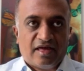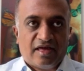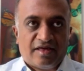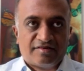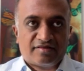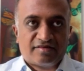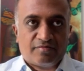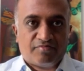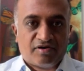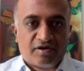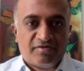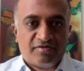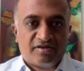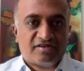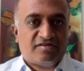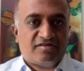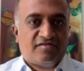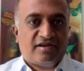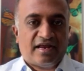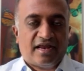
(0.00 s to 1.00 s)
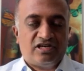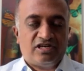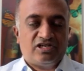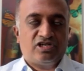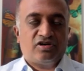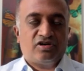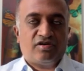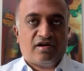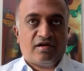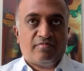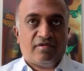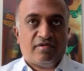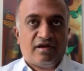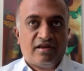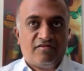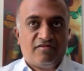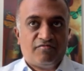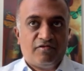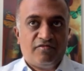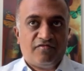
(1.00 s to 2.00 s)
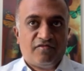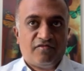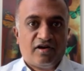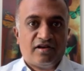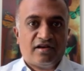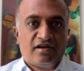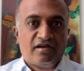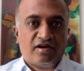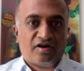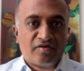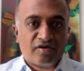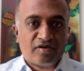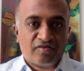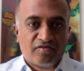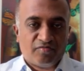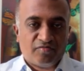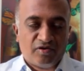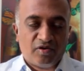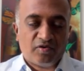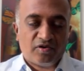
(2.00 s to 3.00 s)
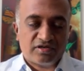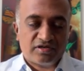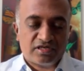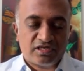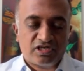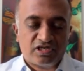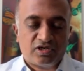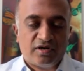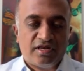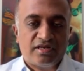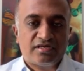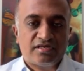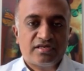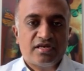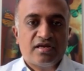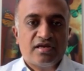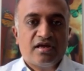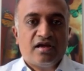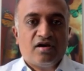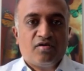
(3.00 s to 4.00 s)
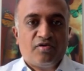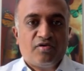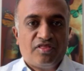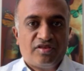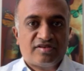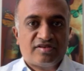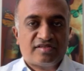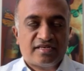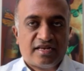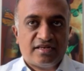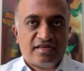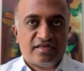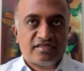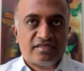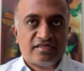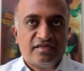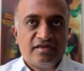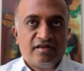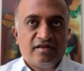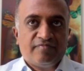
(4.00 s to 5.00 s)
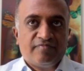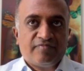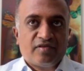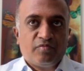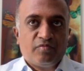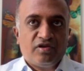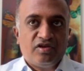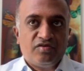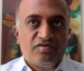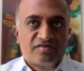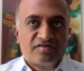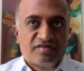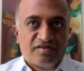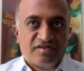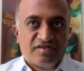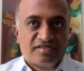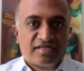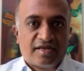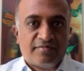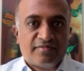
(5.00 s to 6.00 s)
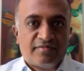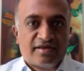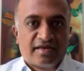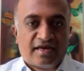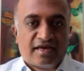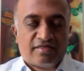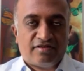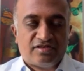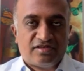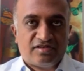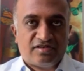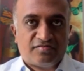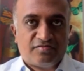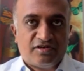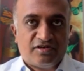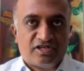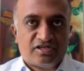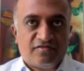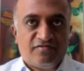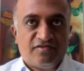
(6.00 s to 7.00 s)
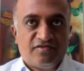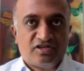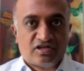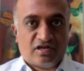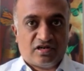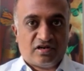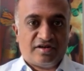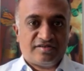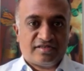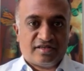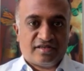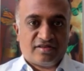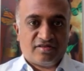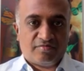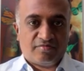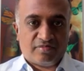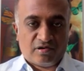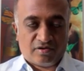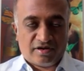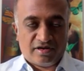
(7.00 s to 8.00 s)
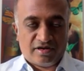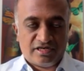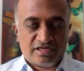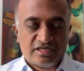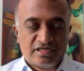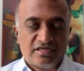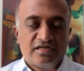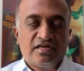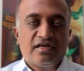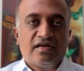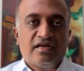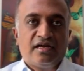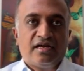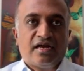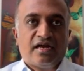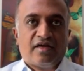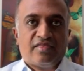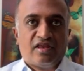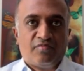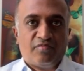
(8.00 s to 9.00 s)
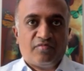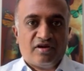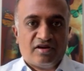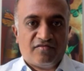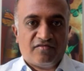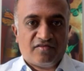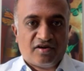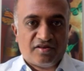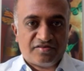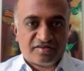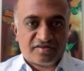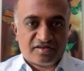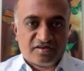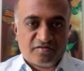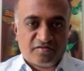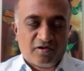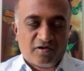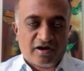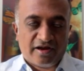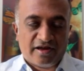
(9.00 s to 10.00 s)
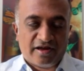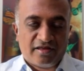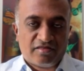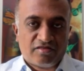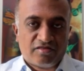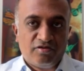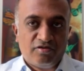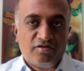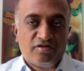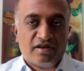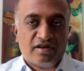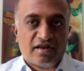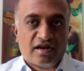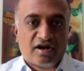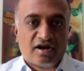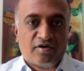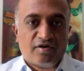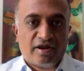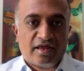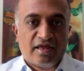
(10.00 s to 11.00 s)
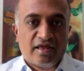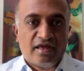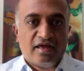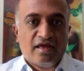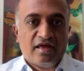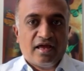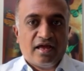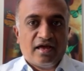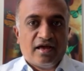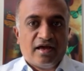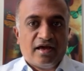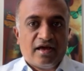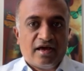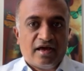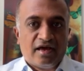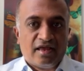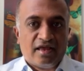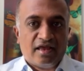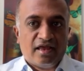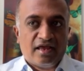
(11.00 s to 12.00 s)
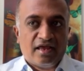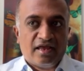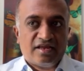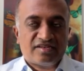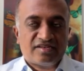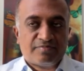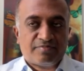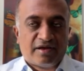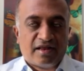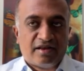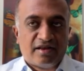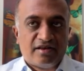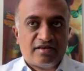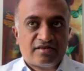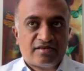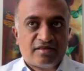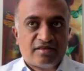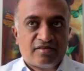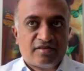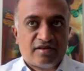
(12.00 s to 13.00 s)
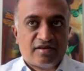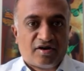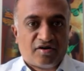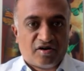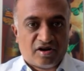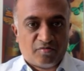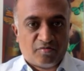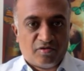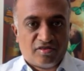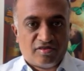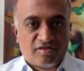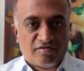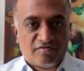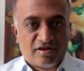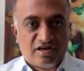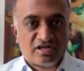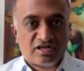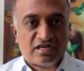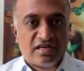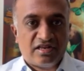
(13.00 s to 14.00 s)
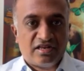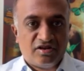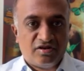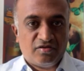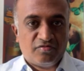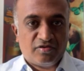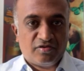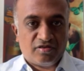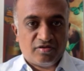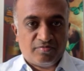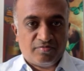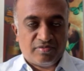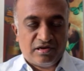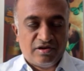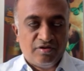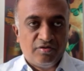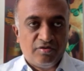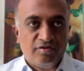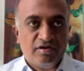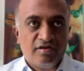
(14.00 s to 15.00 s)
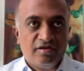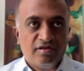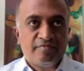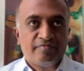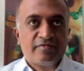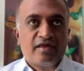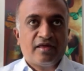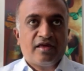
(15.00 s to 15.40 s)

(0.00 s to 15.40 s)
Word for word: that's the premise of an angiogram and if we find a narrowing that we want to treat with a stent we use these same catheters which are visualizing the blockage and then we advance a wire through the narrowing uh, expand the narrowing with initially with a balloon.